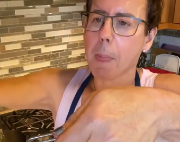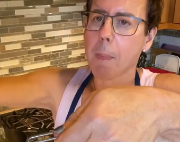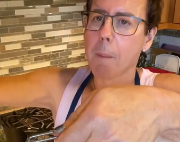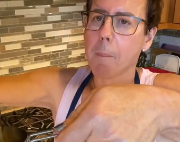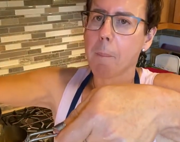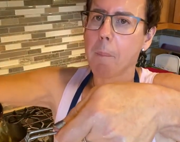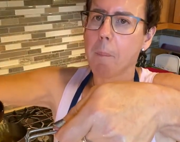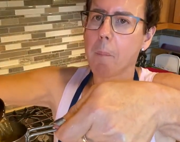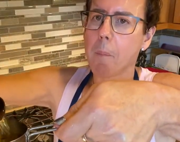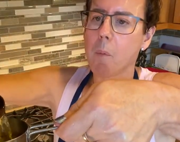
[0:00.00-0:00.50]

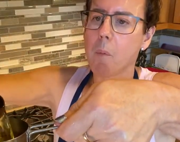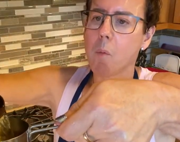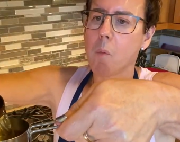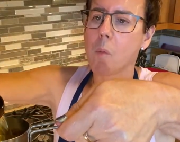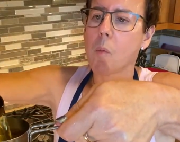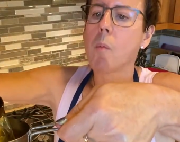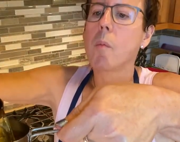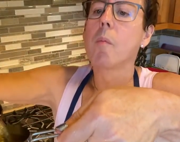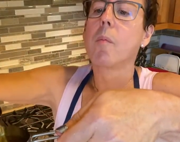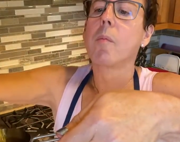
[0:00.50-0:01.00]

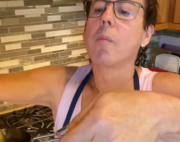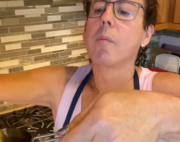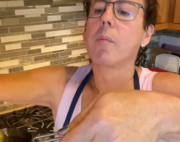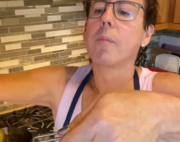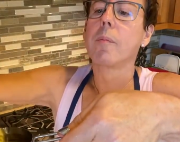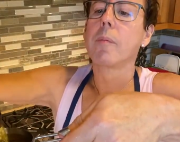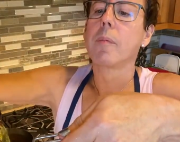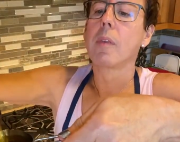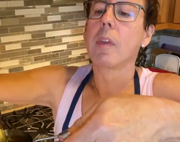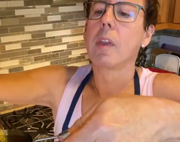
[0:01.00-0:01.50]

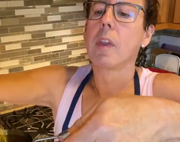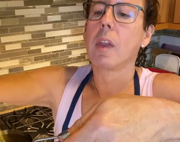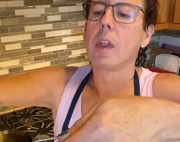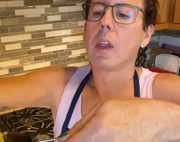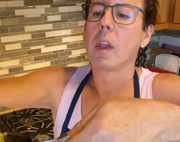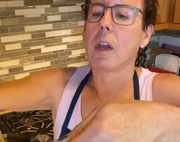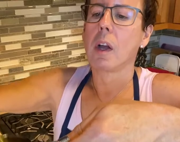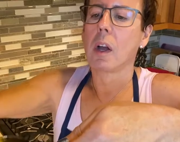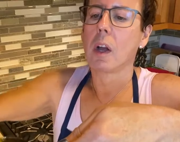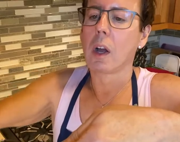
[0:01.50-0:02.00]

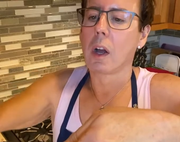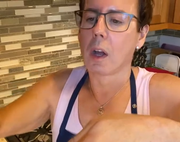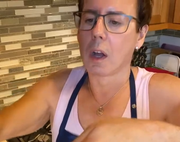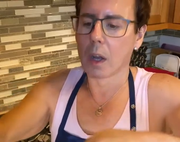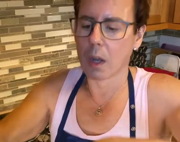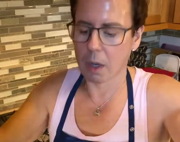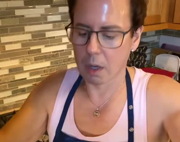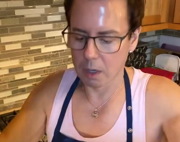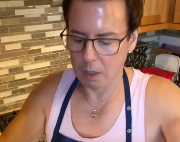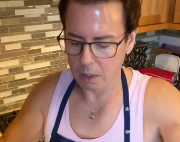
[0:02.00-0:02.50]

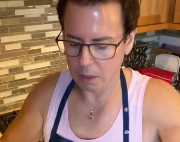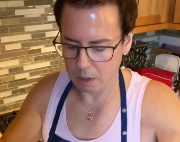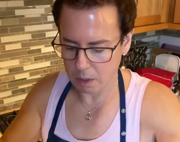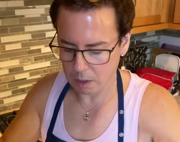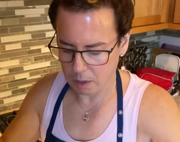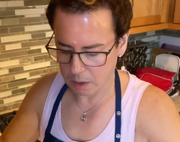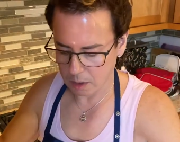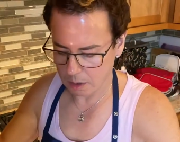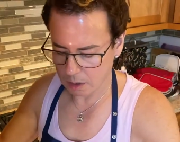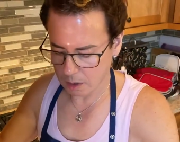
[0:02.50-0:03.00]

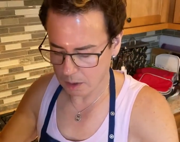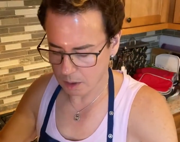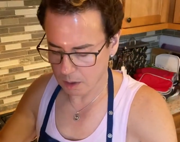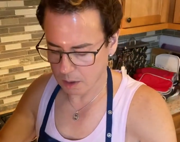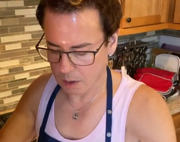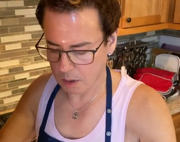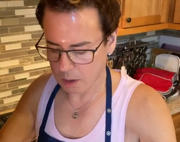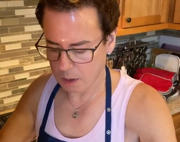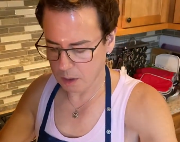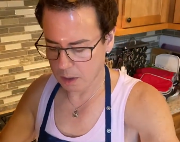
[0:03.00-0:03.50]

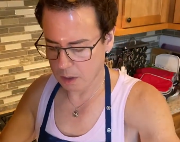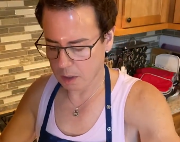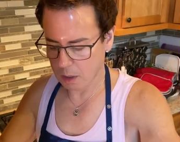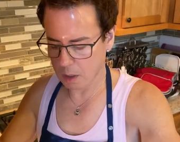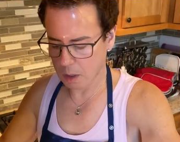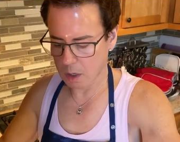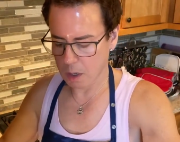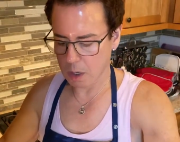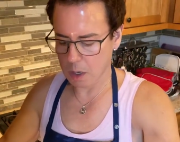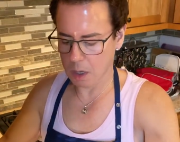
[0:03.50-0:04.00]

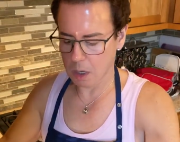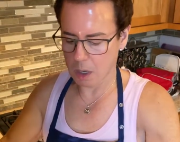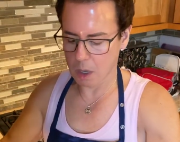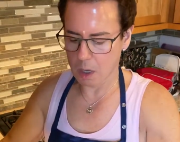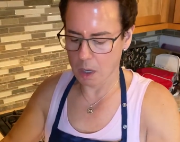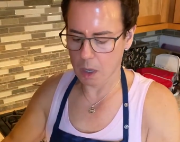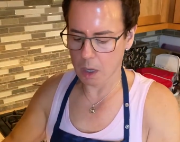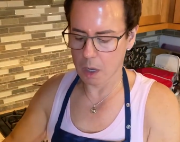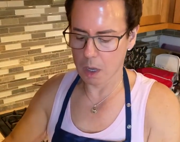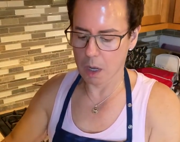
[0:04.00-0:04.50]

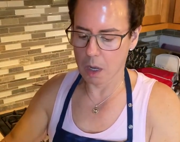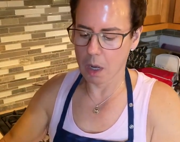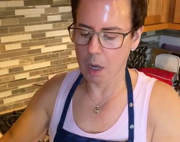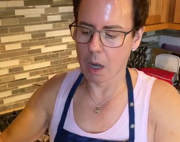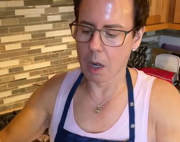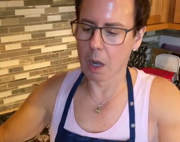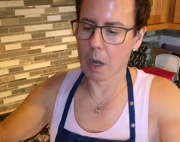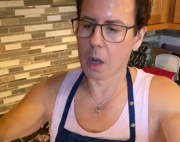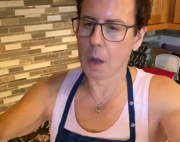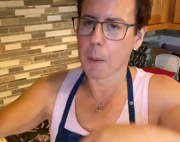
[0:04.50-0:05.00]

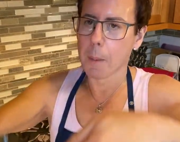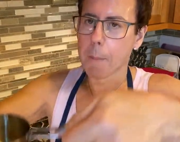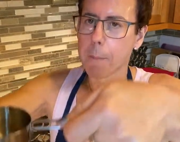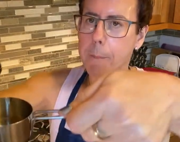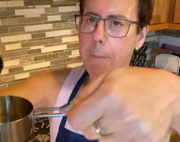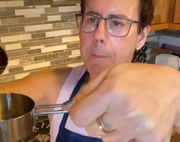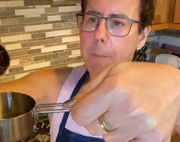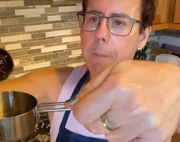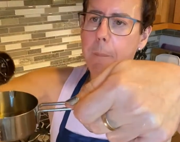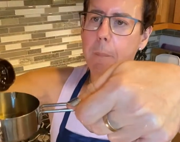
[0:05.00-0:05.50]

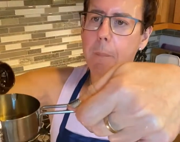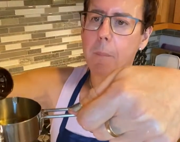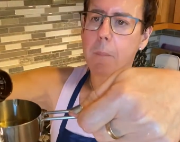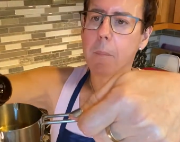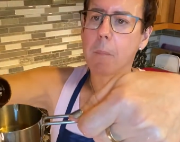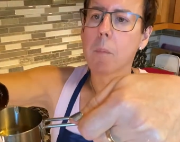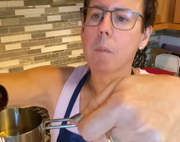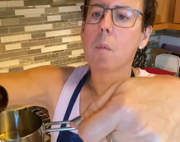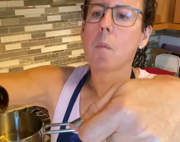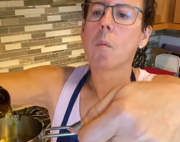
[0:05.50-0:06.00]

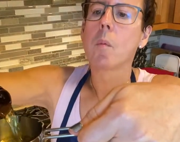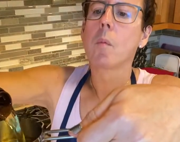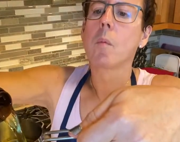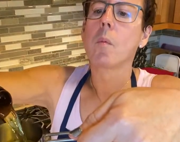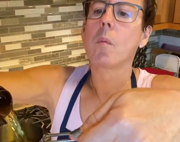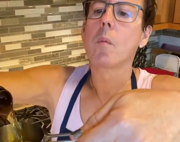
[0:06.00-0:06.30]
[no speech]